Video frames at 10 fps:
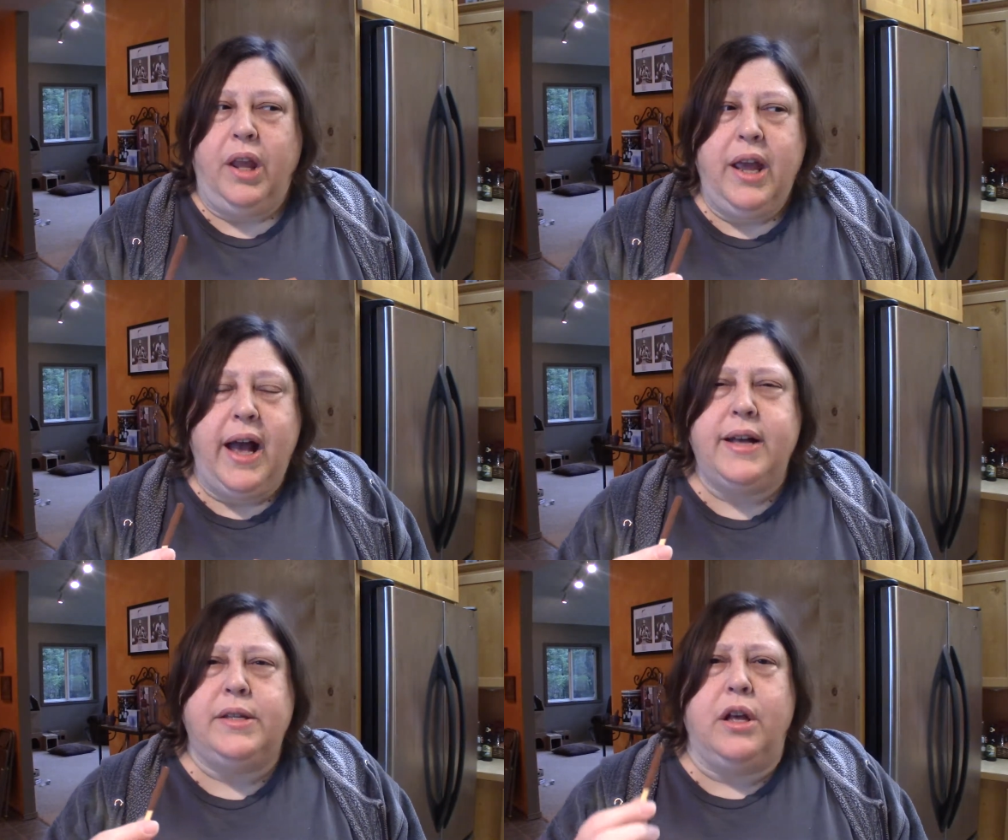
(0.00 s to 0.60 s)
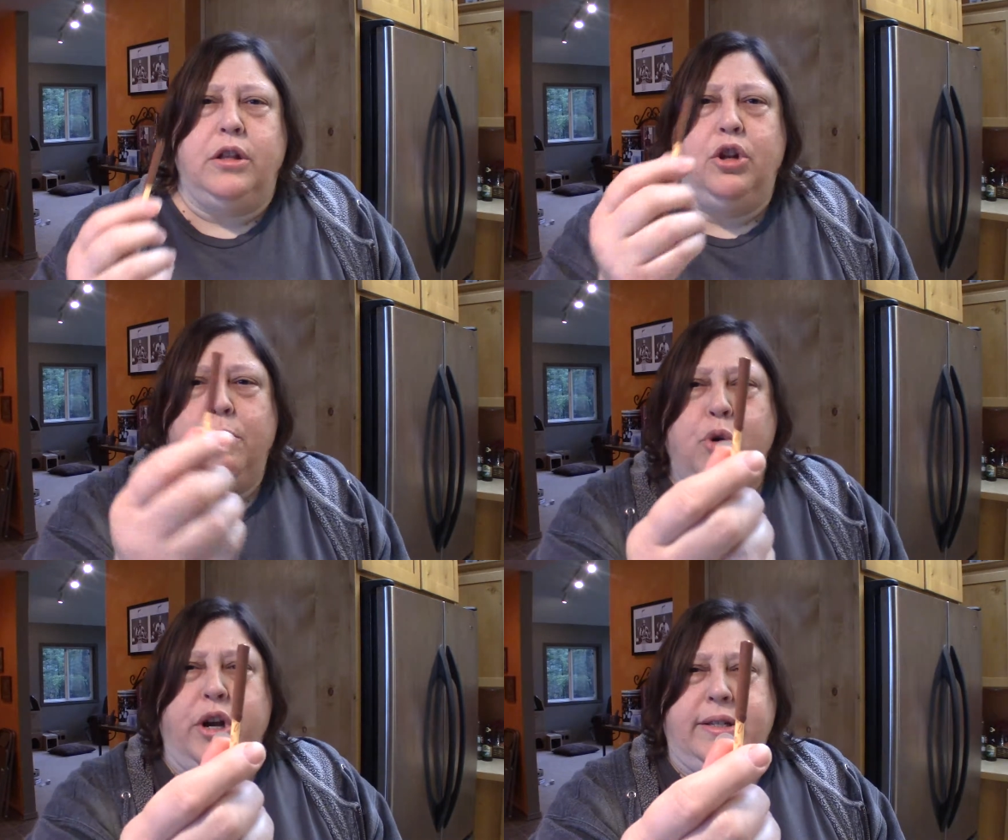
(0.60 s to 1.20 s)
It has a
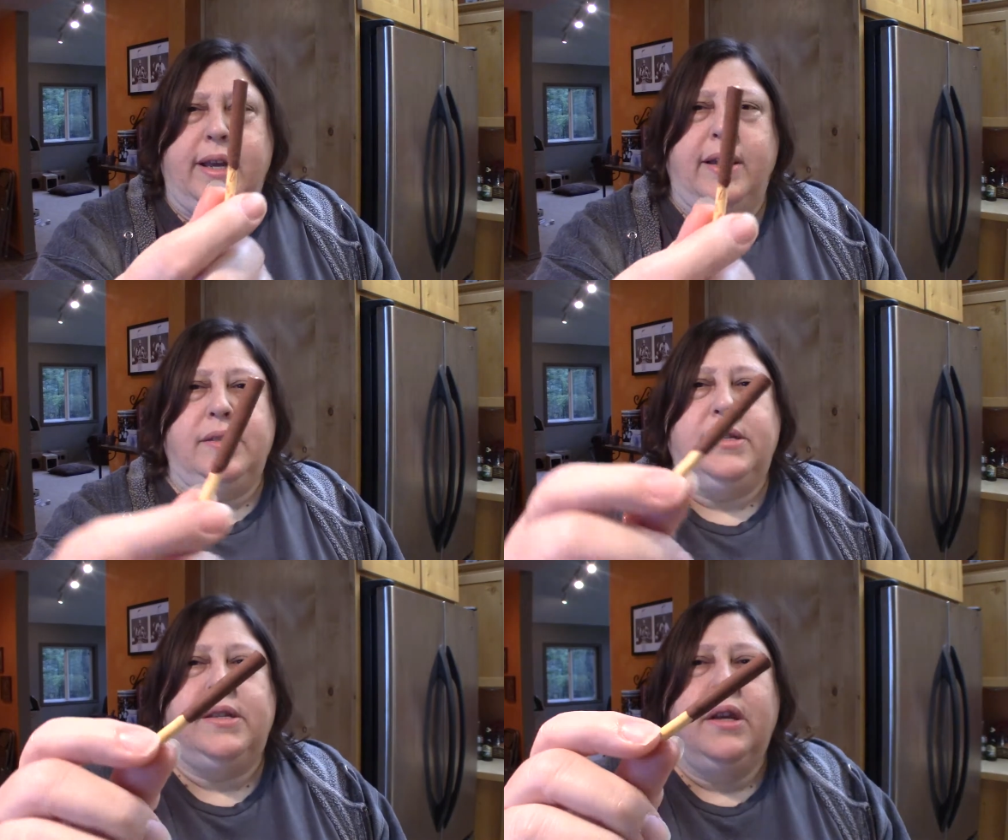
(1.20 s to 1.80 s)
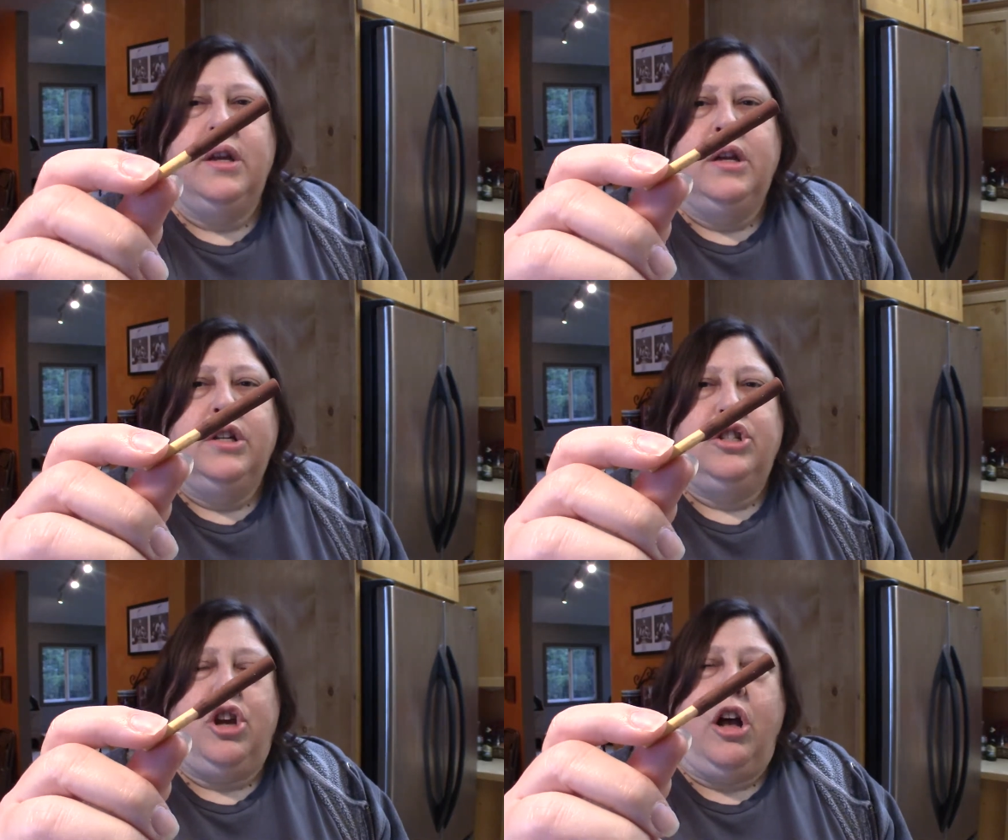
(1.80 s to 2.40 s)
little more intense
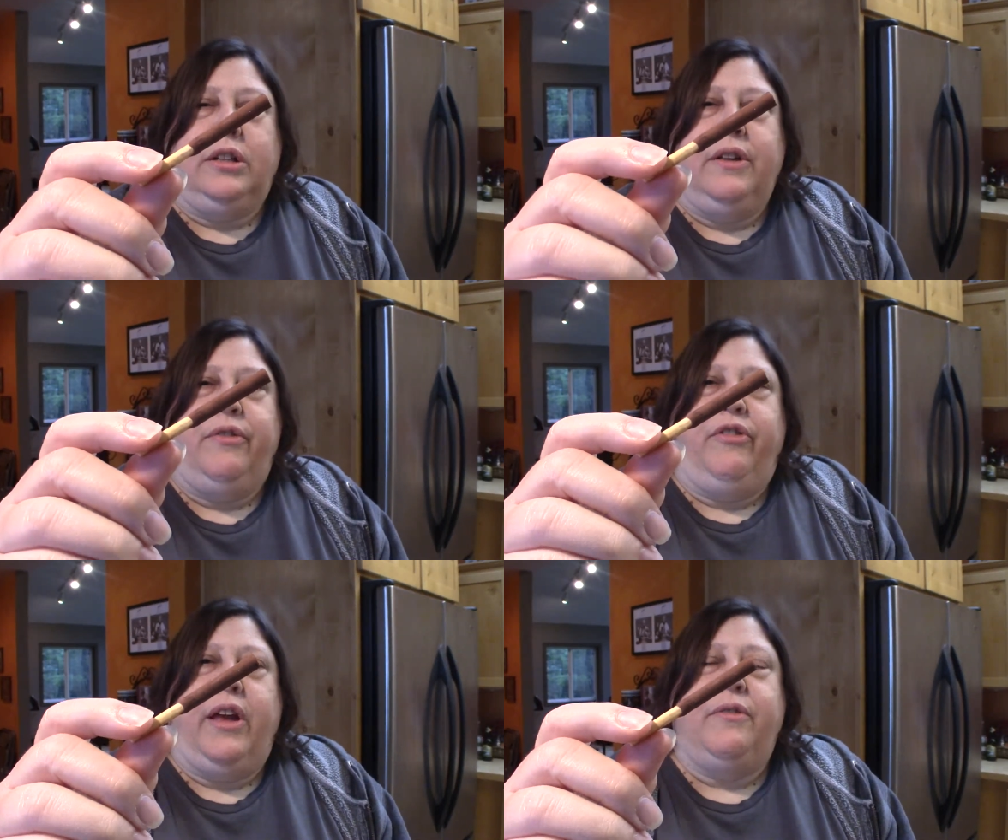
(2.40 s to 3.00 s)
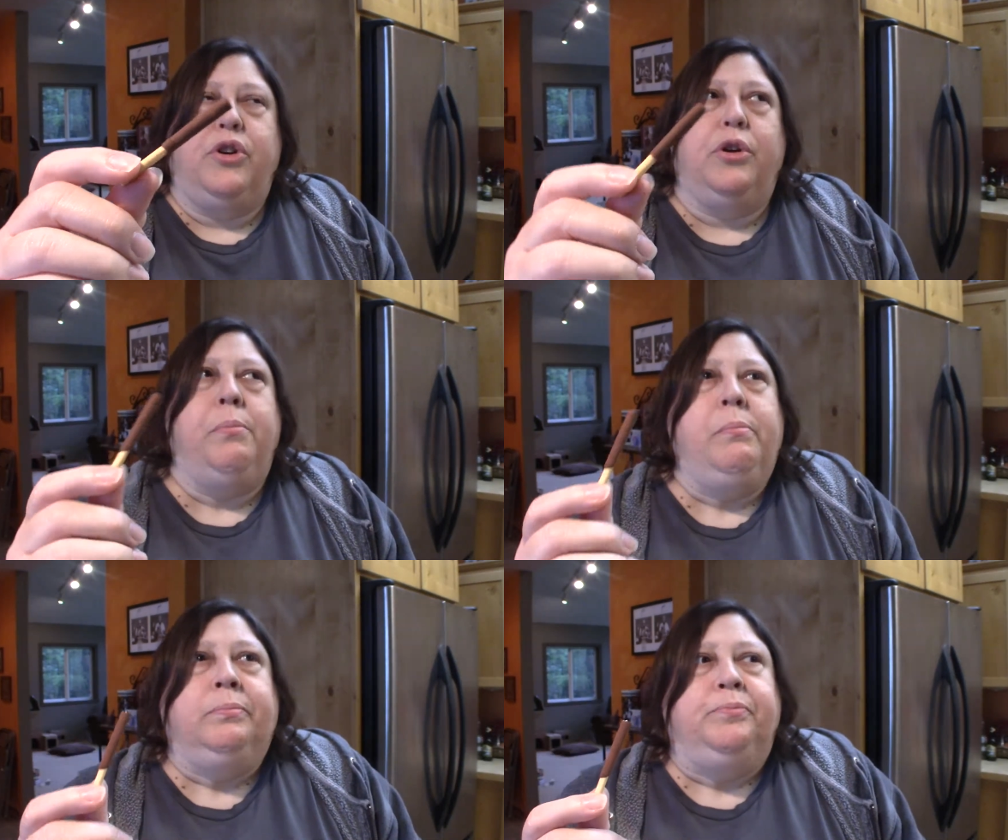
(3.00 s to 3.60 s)
chocolate flavor.